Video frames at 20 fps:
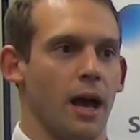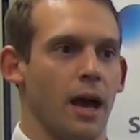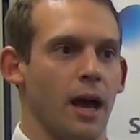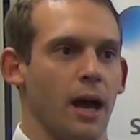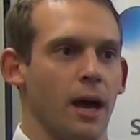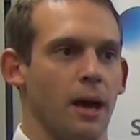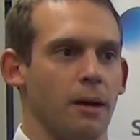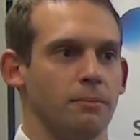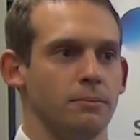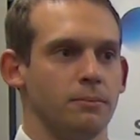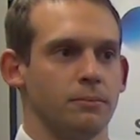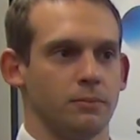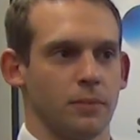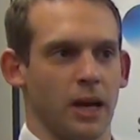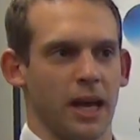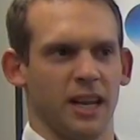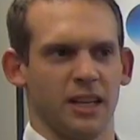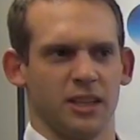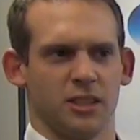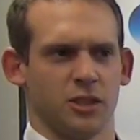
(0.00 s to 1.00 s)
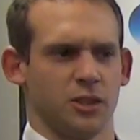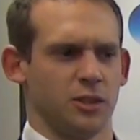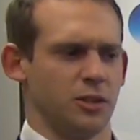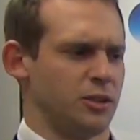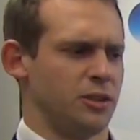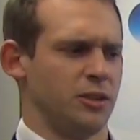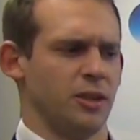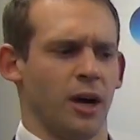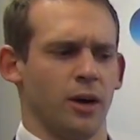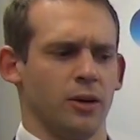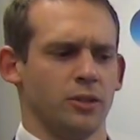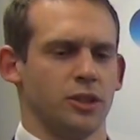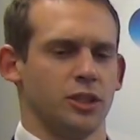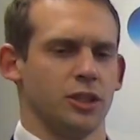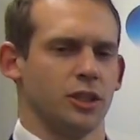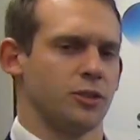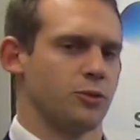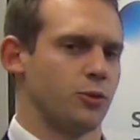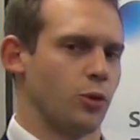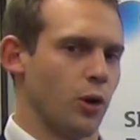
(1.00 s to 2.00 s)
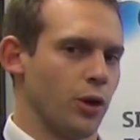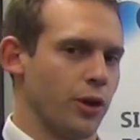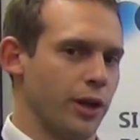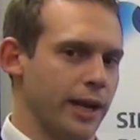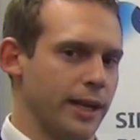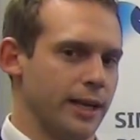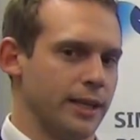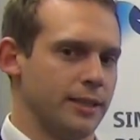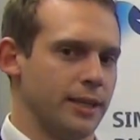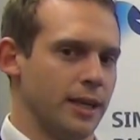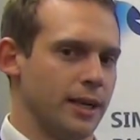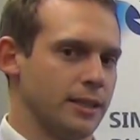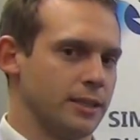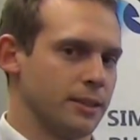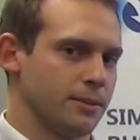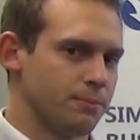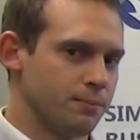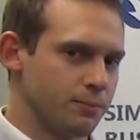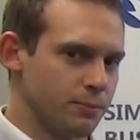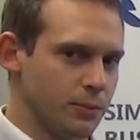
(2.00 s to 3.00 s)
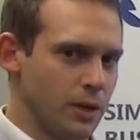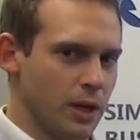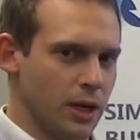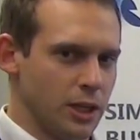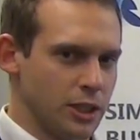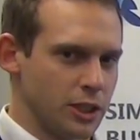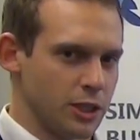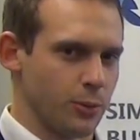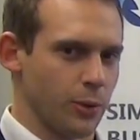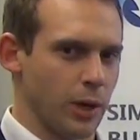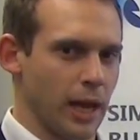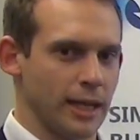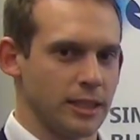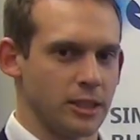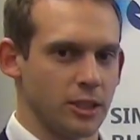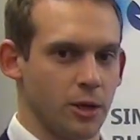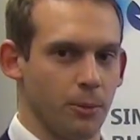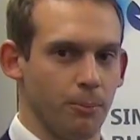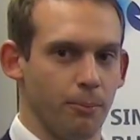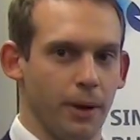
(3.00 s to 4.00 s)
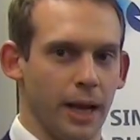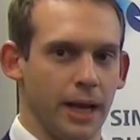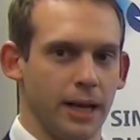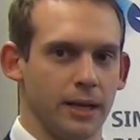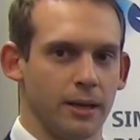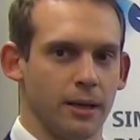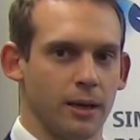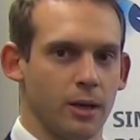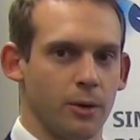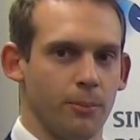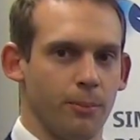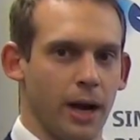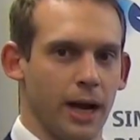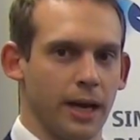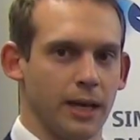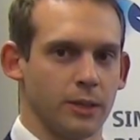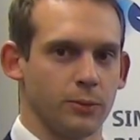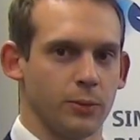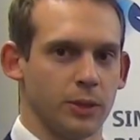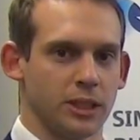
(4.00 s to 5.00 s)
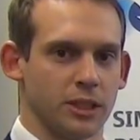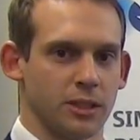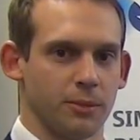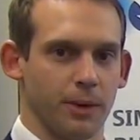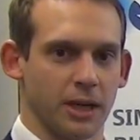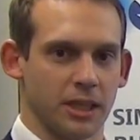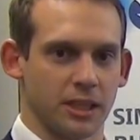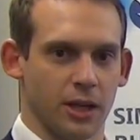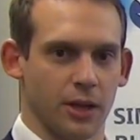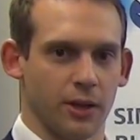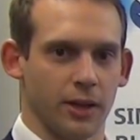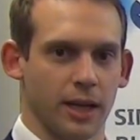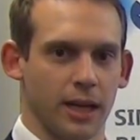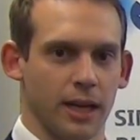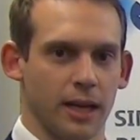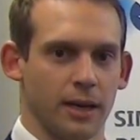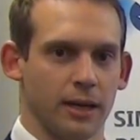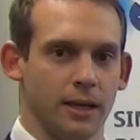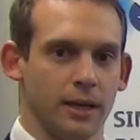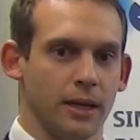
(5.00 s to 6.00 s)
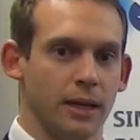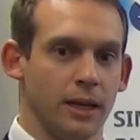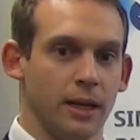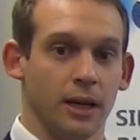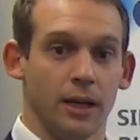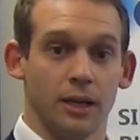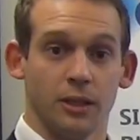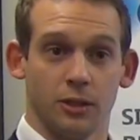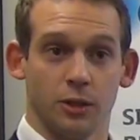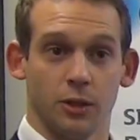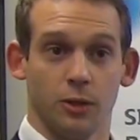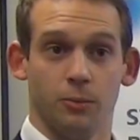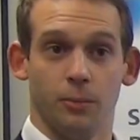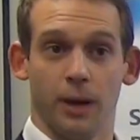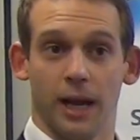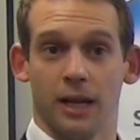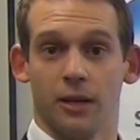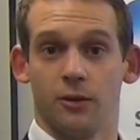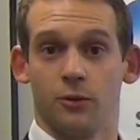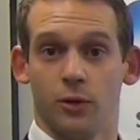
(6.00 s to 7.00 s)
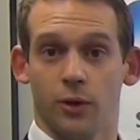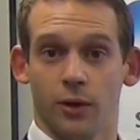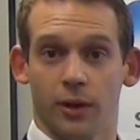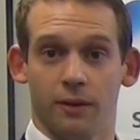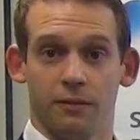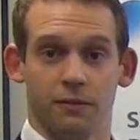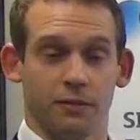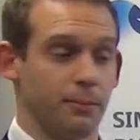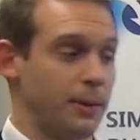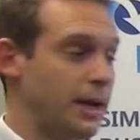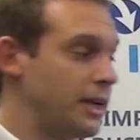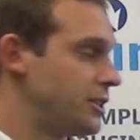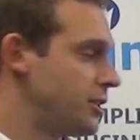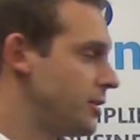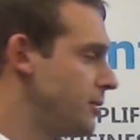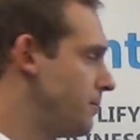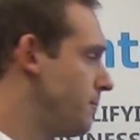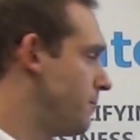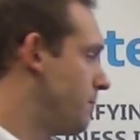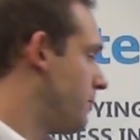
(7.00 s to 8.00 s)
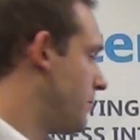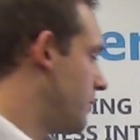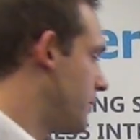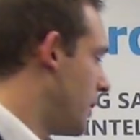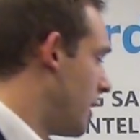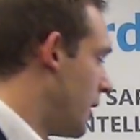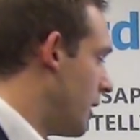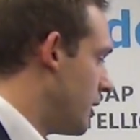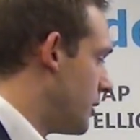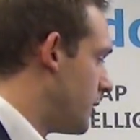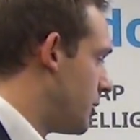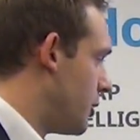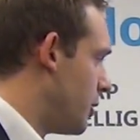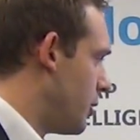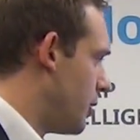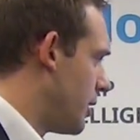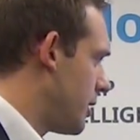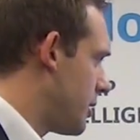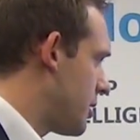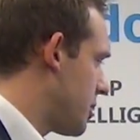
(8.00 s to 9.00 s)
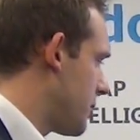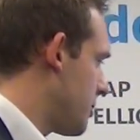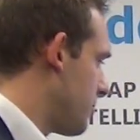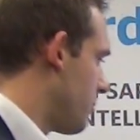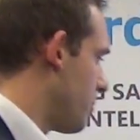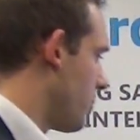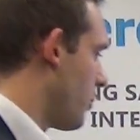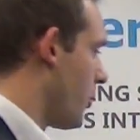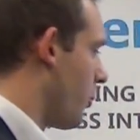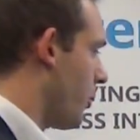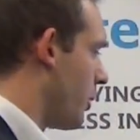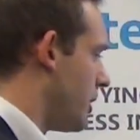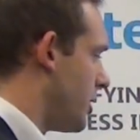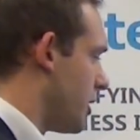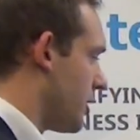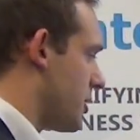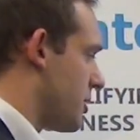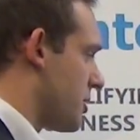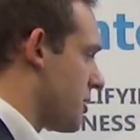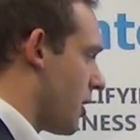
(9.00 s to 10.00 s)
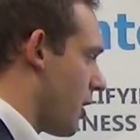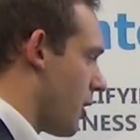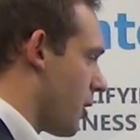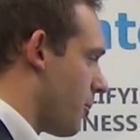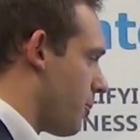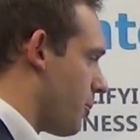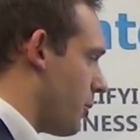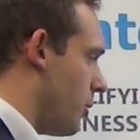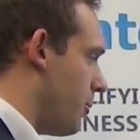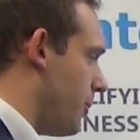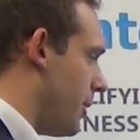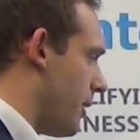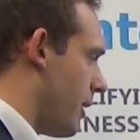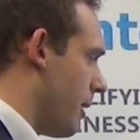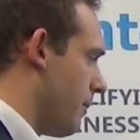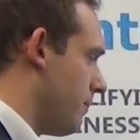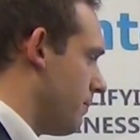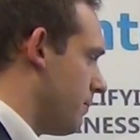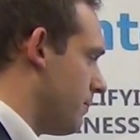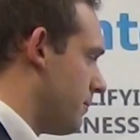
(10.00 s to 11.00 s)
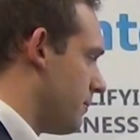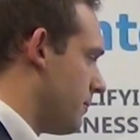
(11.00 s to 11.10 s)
um, and it's now it's just raw data. So we like to combine it, combine it with some Excel data to make it real information. To do this, we just start up Lumira,